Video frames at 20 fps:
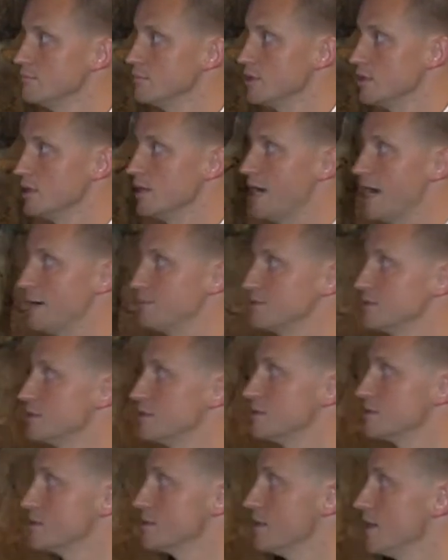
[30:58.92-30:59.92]

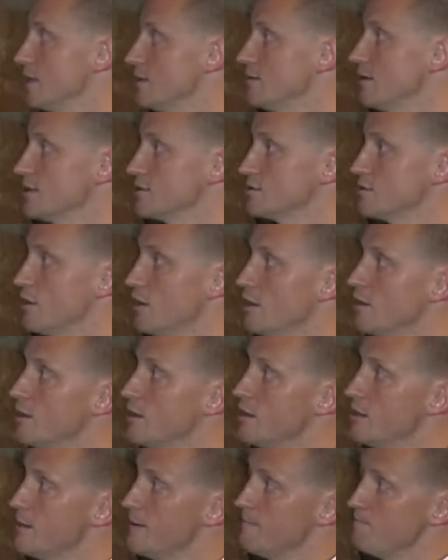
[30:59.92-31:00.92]
abstinence, then that's great.
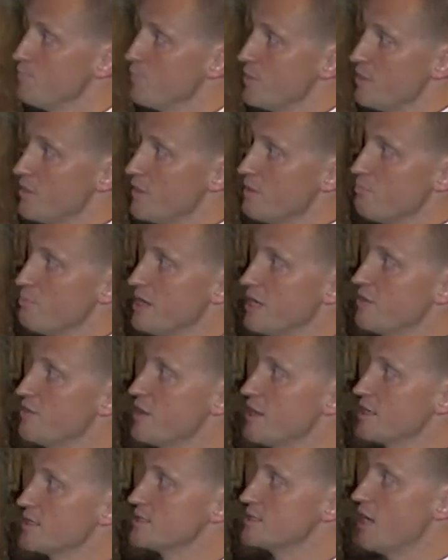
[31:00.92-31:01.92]
The big
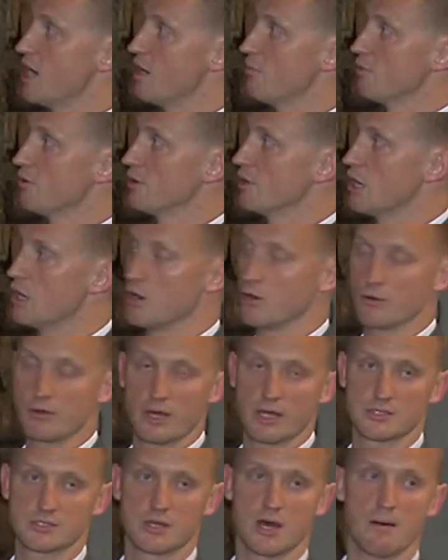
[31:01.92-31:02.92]
thing is down below,
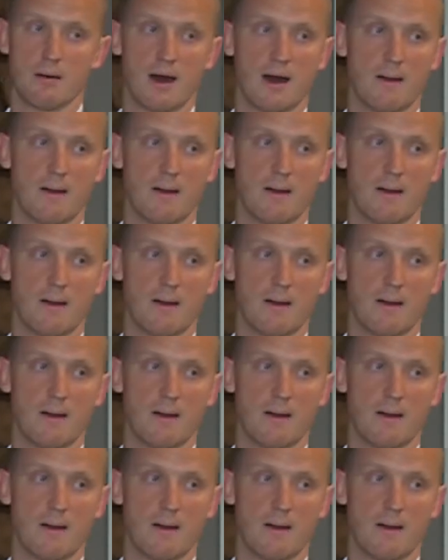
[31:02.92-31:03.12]
okay? So